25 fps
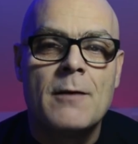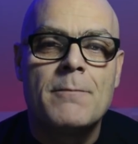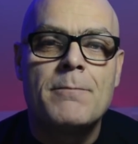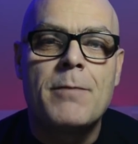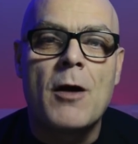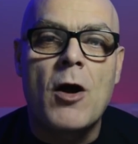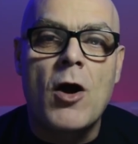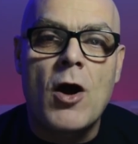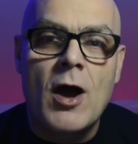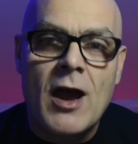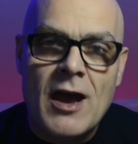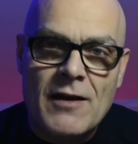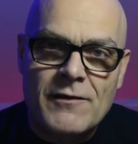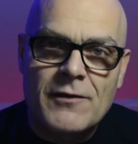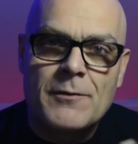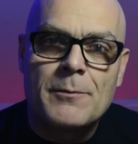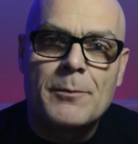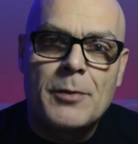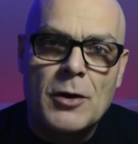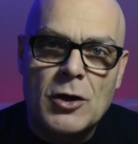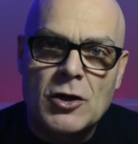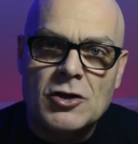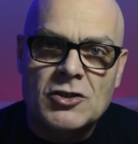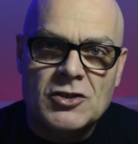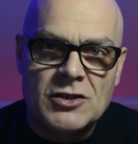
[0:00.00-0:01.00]
but I haven't
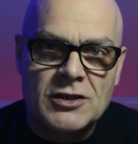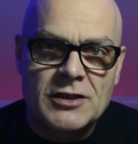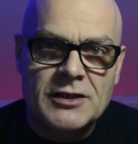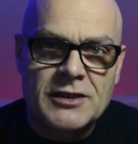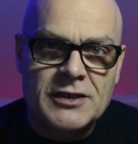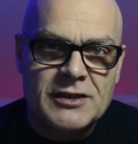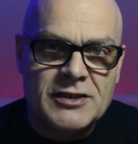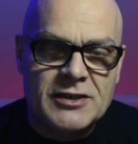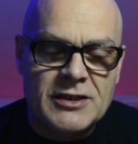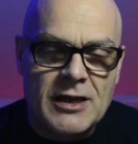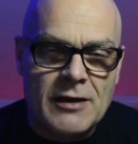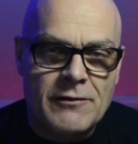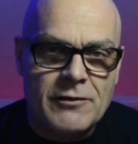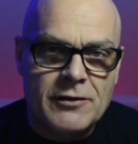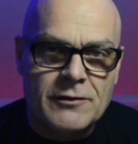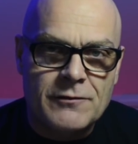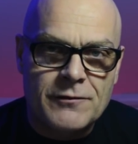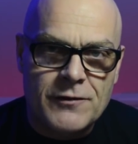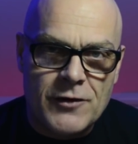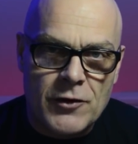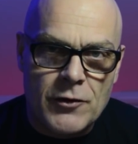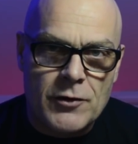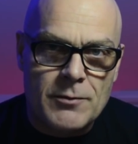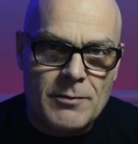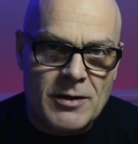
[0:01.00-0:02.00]
personally discovered
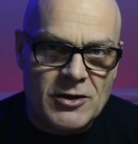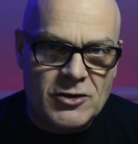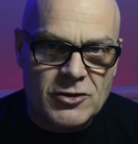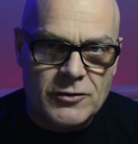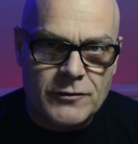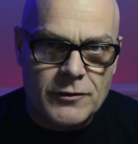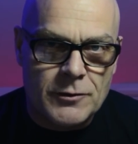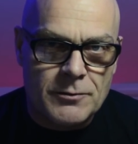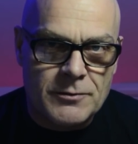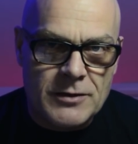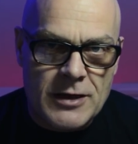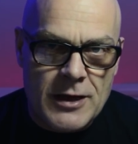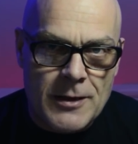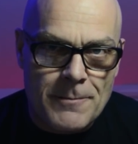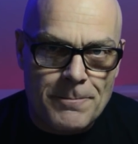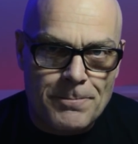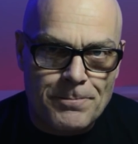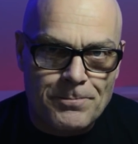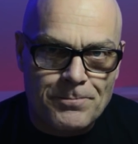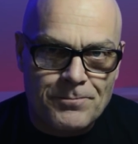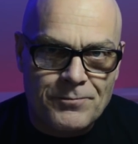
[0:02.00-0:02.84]
very much of them yet.